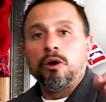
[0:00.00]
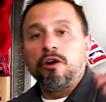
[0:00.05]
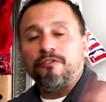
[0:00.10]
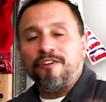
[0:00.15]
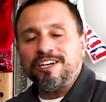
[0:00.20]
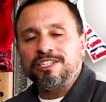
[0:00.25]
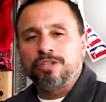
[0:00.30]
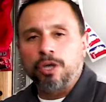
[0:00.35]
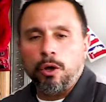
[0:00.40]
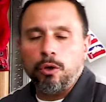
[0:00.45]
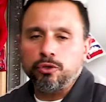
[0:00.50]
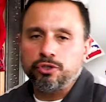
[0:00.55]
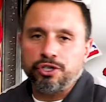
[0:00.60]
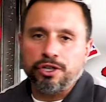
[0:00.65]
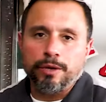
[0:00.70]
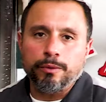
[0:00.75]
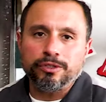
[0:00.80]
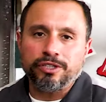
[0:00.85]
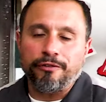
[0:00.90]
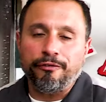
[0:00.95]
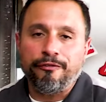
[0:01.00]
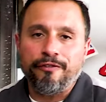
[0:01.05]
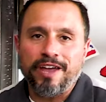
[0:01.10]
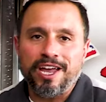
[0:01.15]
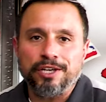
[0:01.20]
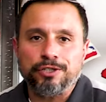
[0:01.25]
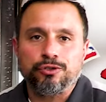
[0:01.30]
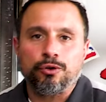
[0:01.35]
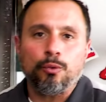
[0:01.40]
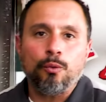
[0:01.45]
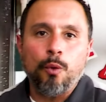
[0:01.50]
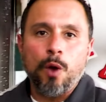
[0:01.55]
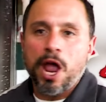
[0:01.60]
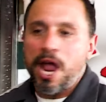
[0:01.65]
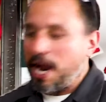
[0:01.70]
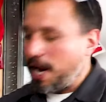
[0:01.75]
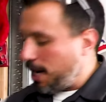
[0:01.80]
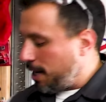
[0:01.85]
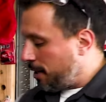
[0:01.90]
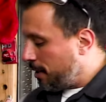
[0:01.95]
What if I told you there was a faster
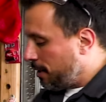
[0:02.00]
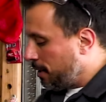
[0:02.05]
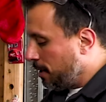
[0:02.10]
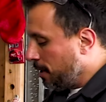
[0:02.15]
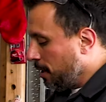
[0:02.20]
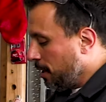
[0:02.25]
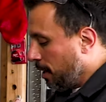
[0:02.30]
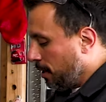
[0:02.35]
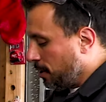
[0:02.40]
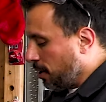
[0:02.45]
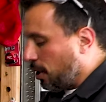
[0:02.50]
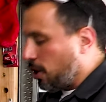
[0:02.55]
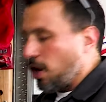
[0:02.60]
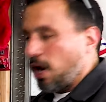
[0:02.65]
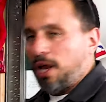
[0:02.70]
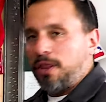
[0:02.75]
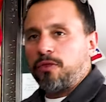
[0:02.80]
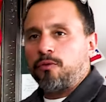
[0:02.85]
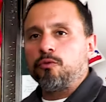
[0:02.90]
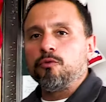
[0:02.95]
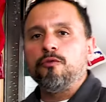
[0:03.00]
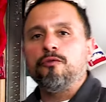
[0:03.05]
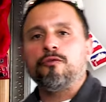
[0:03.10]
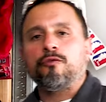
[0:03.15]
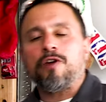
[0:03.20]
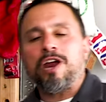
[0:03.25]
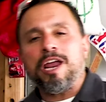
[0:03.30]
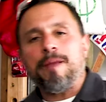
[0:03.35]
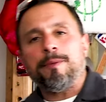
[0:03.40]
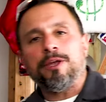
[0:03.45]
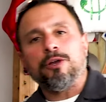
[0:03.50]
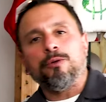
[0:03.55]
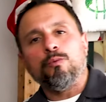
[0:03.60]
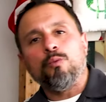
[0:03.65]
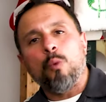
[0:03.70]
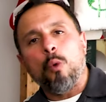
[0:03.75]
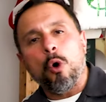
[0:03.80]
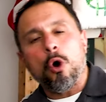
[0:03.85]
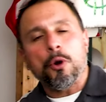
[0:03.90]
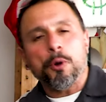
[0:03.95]
way to cut through
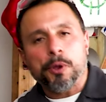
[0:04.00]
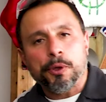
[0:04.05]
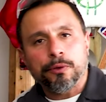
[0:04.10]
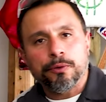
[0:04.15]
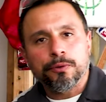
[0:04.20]
framing wood,